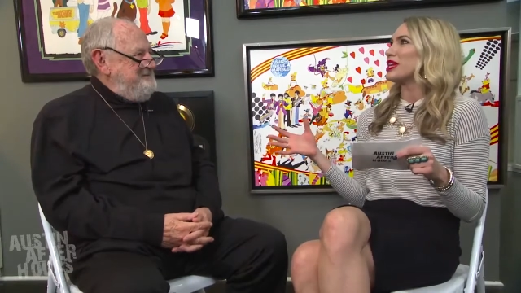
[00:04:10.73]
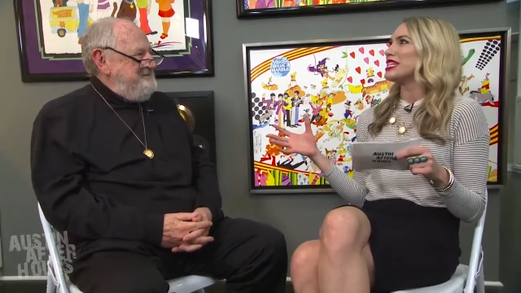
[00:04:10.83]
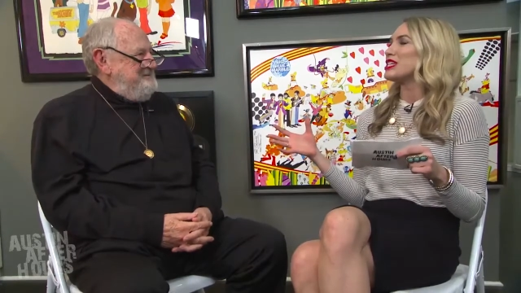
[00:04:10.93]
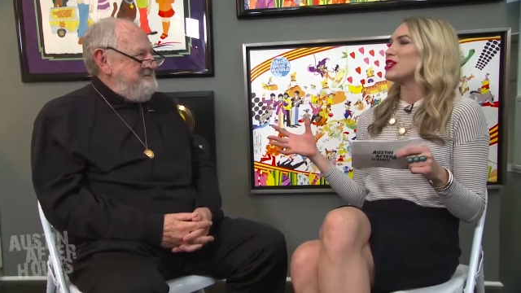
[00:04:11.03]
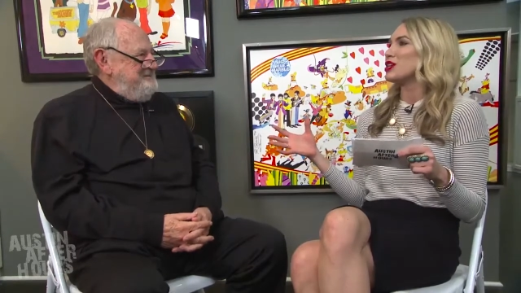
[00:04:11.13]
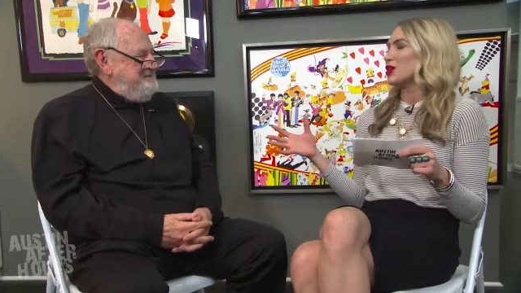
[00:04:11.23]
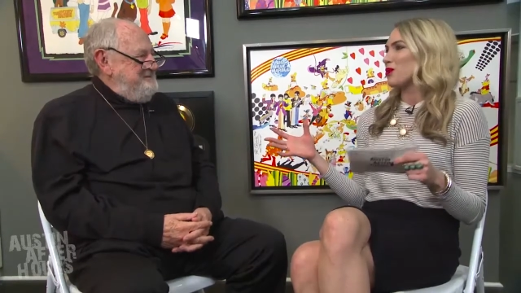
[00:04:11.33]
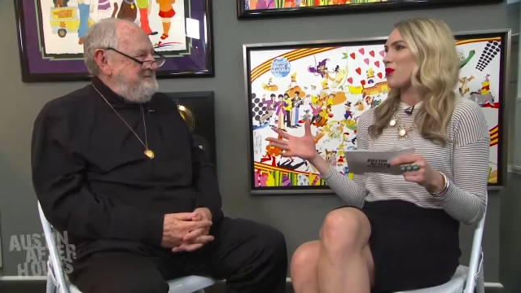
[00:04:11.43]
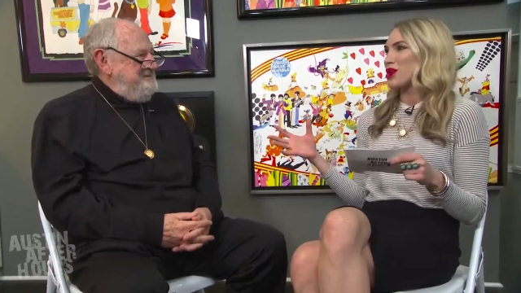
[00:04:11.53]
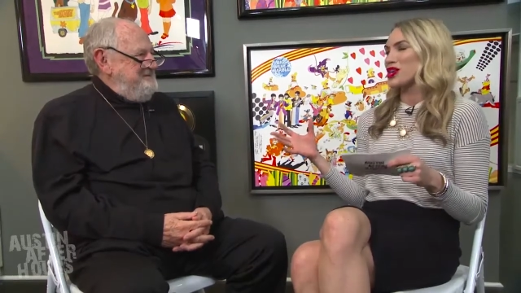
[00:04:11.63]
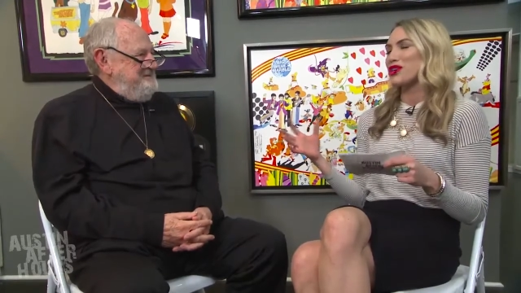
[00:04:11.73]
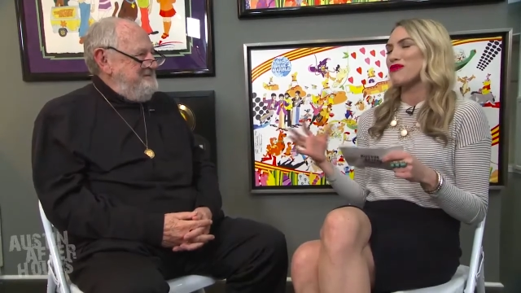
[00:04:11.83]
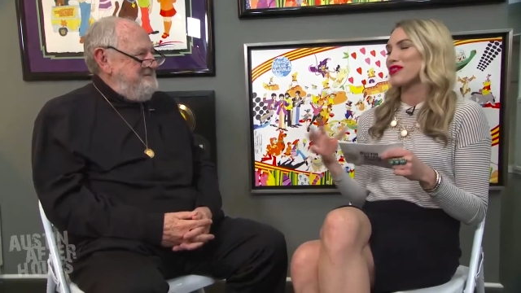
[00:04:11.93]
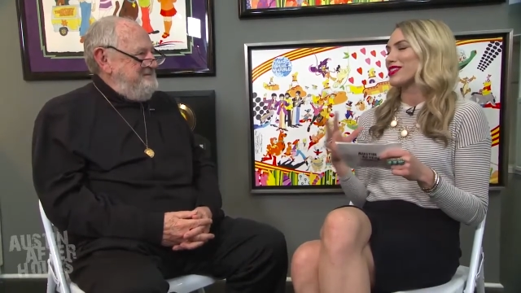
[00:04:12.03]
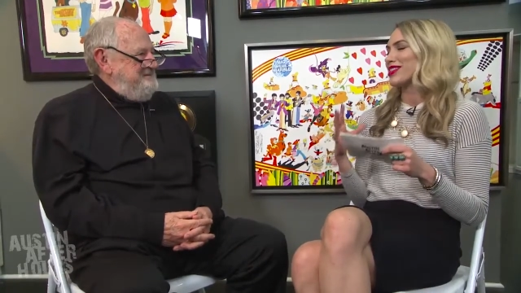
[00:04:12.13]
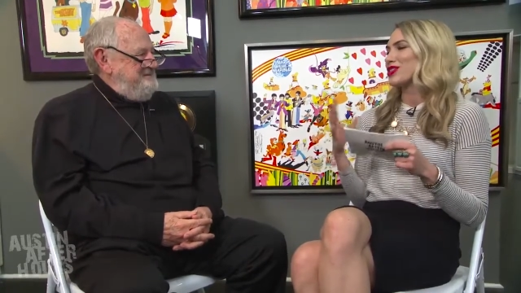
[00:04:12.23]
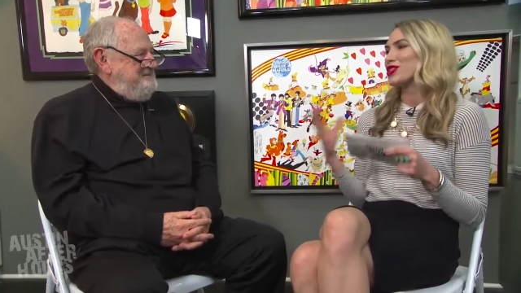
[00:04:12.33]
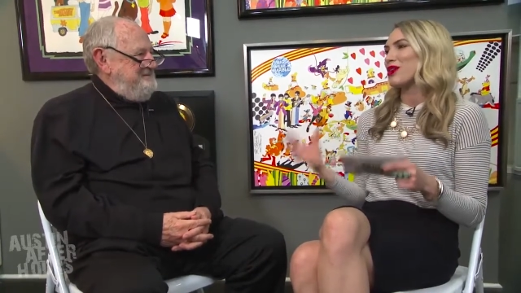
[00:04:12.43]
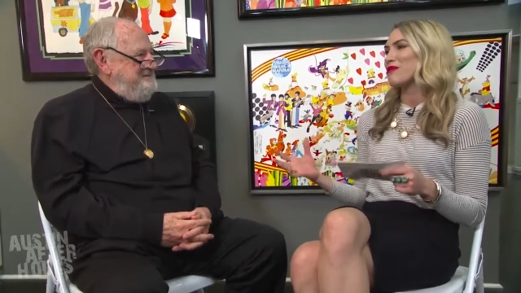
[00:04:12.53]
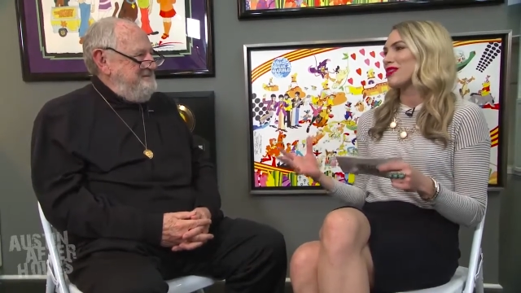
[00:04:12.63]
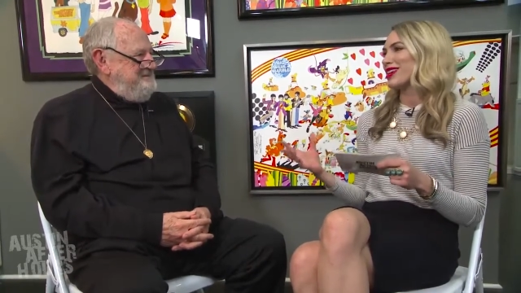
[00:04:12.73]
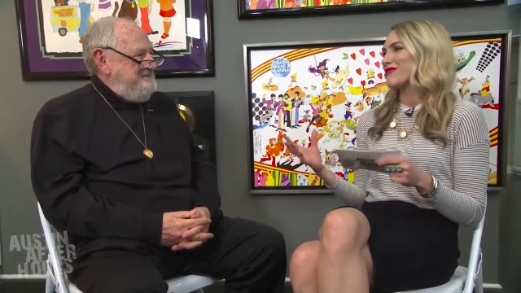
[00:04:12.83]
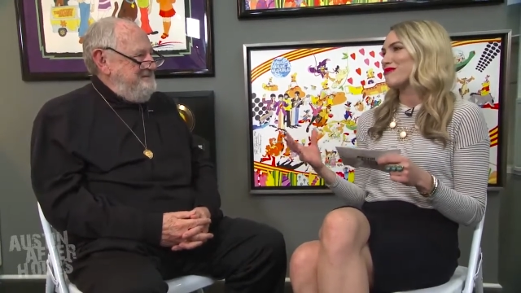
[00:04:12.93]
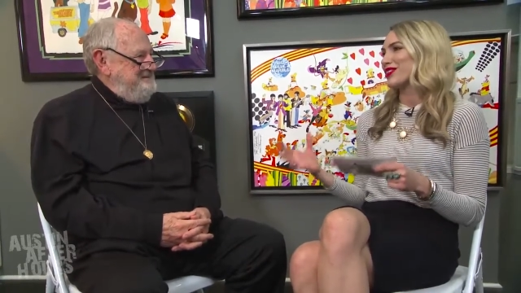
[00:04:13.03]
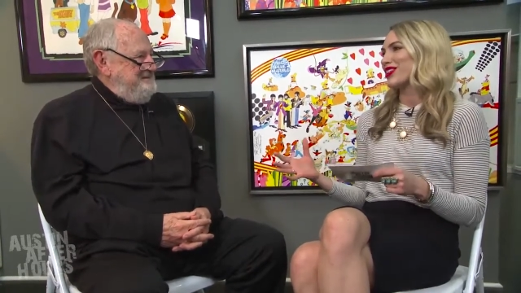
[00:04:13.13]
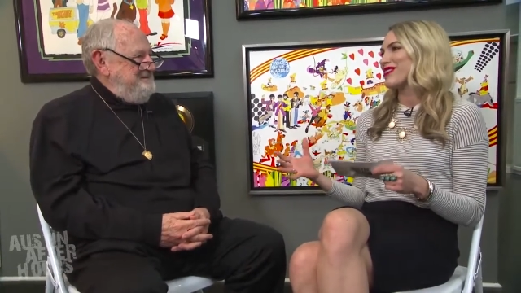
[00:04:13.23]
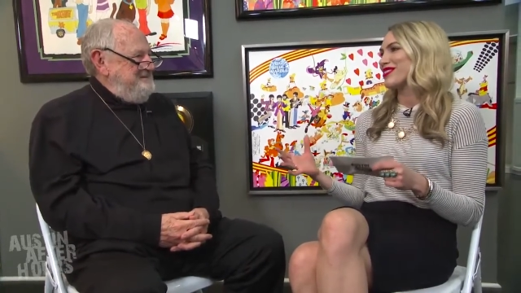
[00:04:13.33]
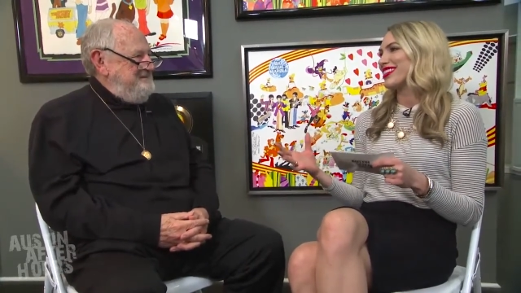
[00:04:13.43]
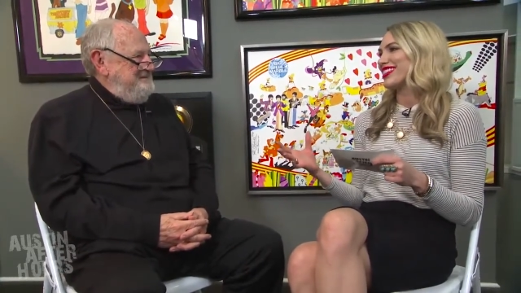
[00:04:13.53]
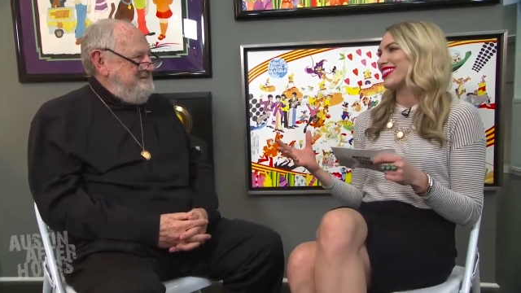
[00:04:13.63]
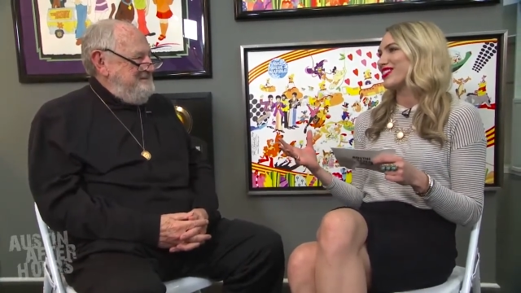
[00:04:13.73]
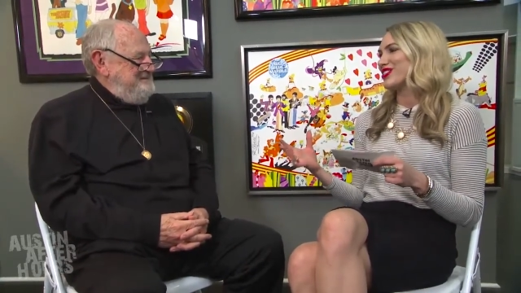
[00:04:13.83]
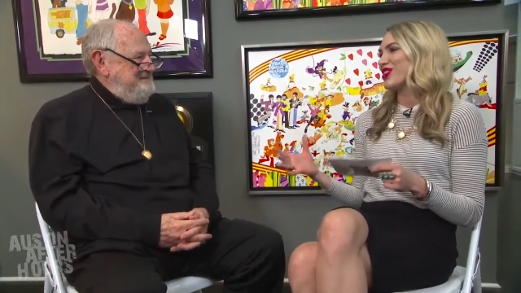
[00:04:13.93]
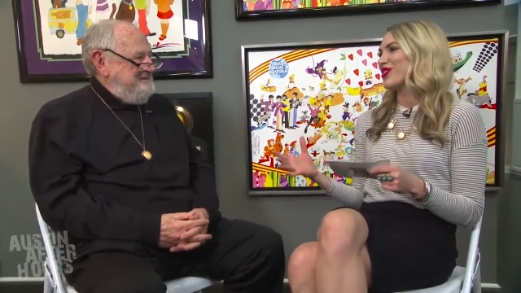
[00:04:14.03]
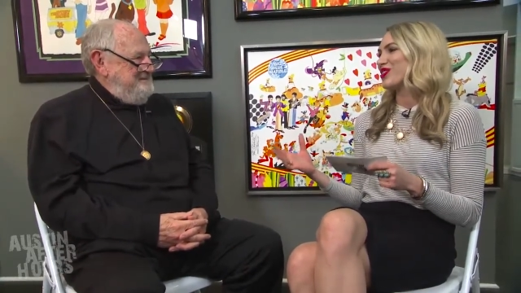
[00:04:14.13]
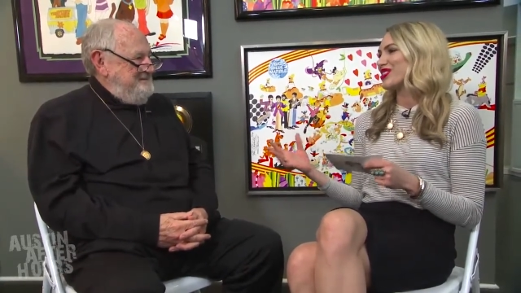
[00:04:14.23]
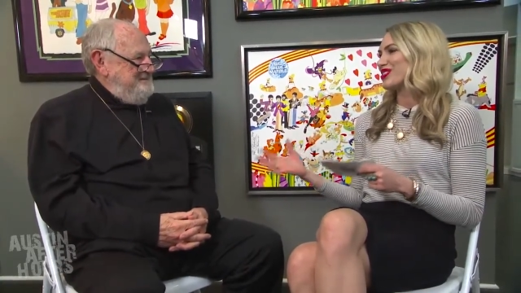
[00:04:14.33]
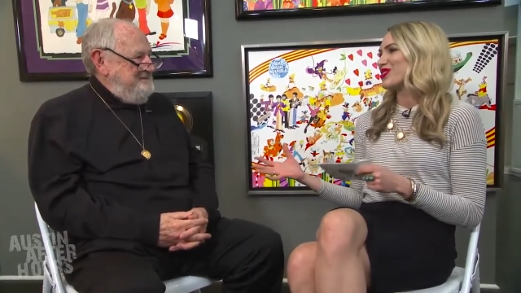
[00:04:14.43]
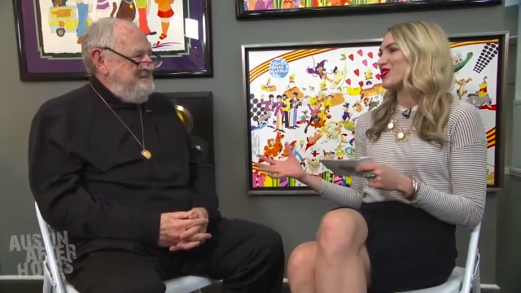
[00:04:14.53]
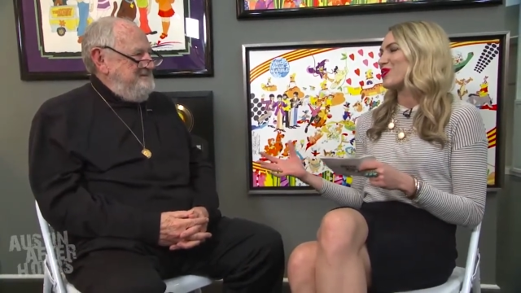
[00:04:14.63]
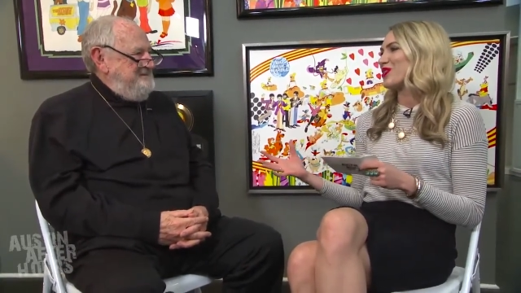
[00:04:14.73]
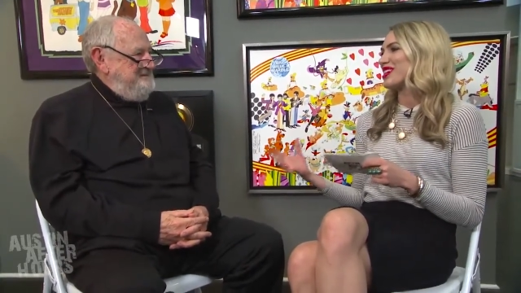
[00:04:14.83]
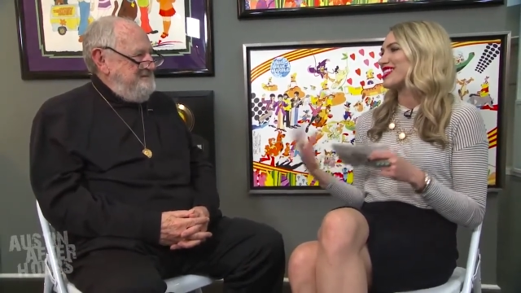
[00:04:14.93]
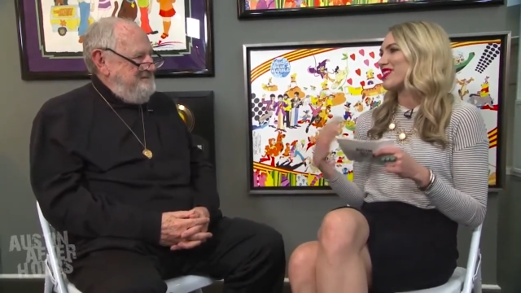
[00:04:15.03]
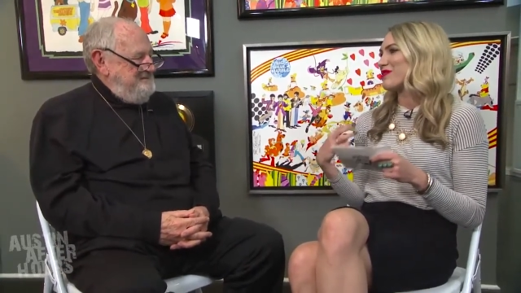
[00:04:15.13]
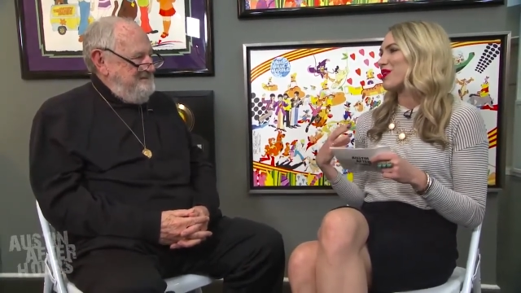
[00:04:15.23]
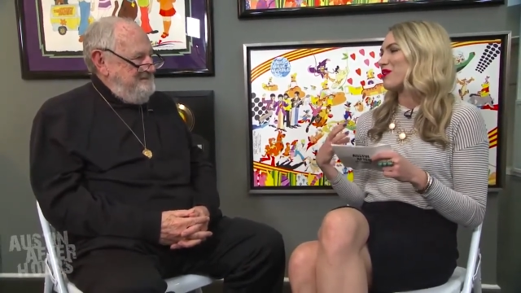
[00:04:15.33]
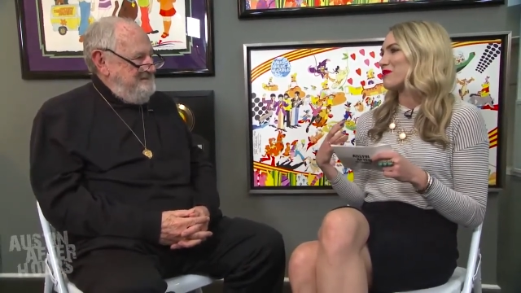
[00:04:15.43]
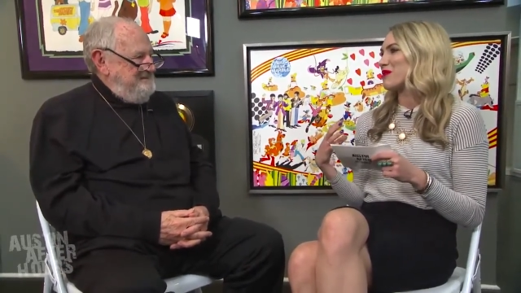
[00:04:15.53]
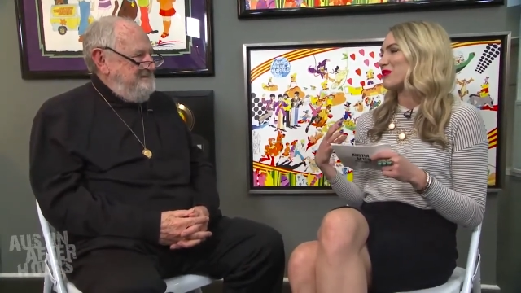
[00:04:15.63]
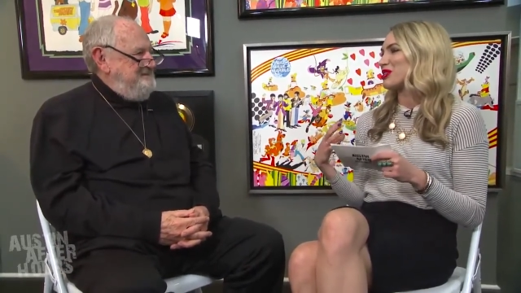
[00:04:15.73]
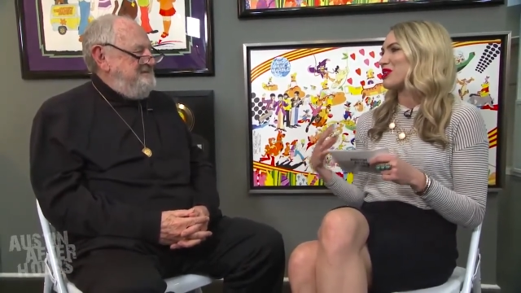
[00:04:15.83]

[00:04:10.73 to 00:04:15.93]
Speaker 1: into your work. You've worked on so many beloved shows and stories that we all remember